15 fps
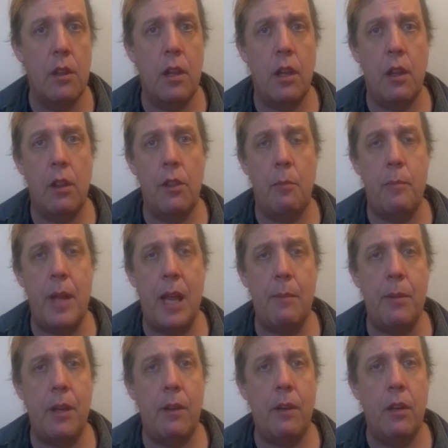The
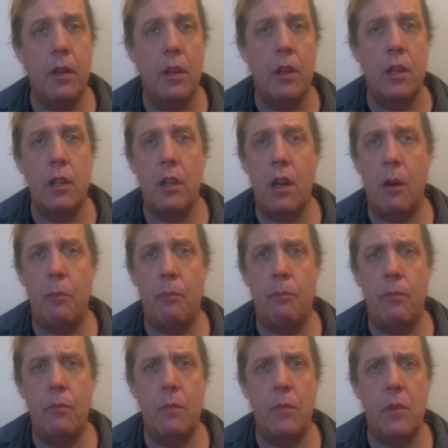baby, uh,
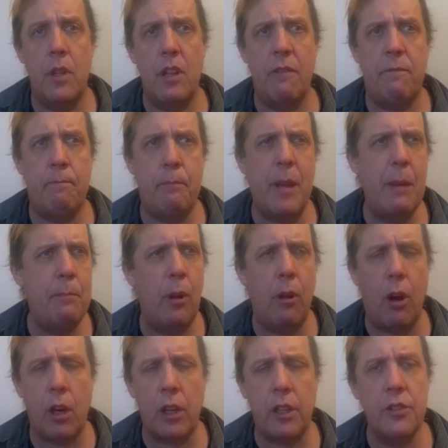if people
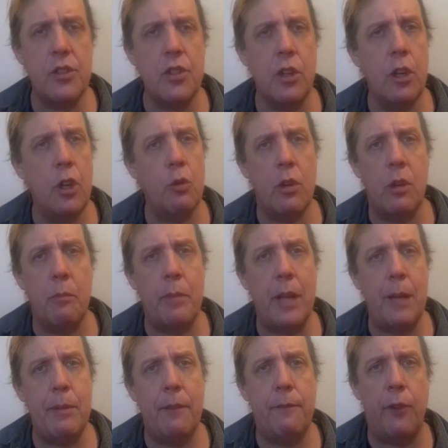are concerned when a
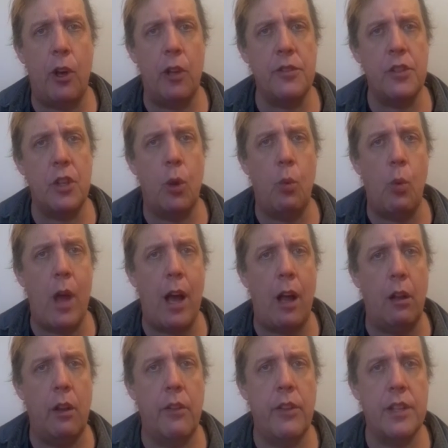baby falls in a
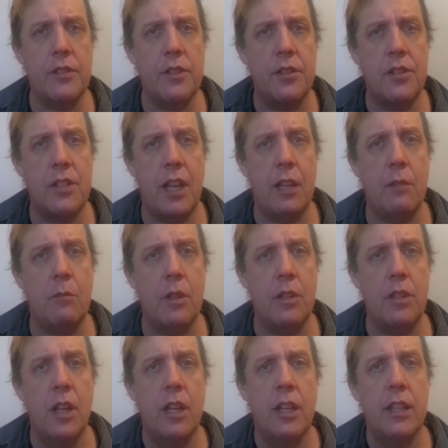well, that's a statement.
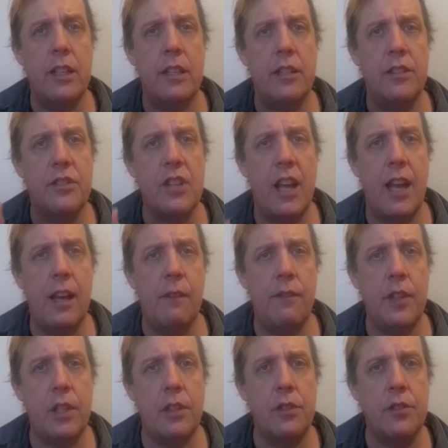It is
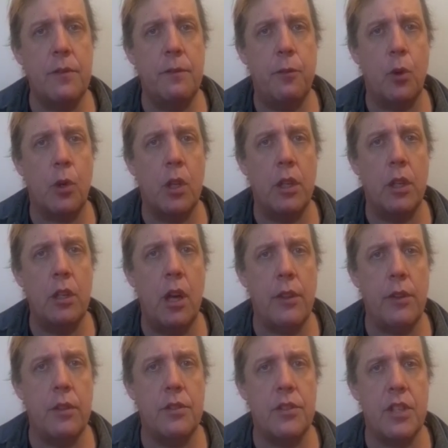evidence for
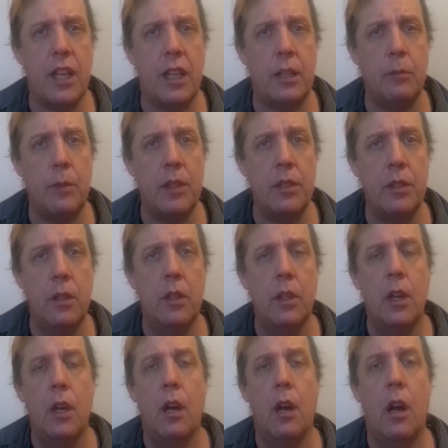another statement.
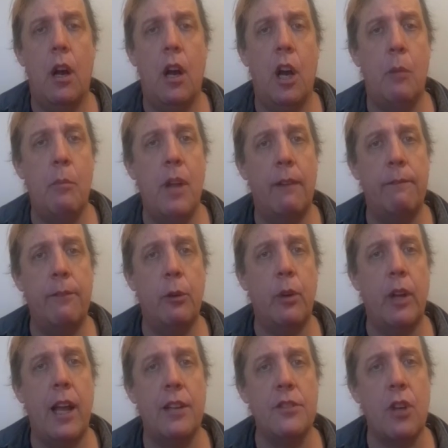Um, everyone
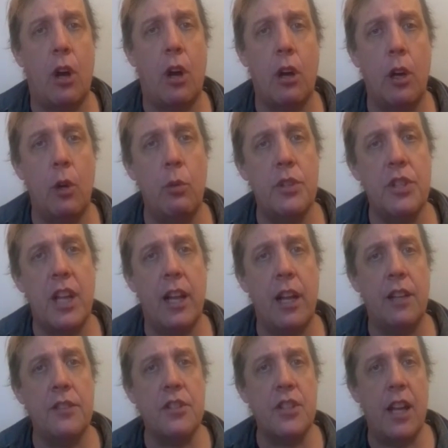has a heart which
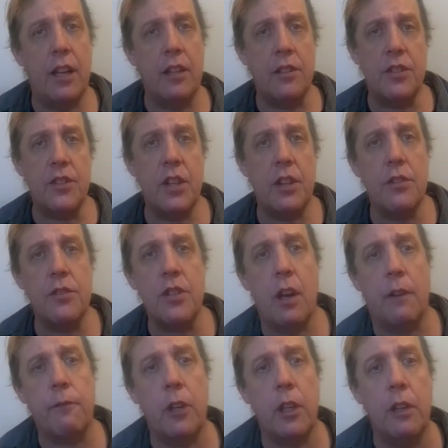cannot stand to see the
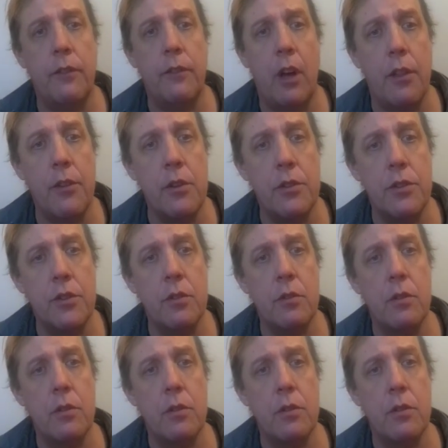suffering of others.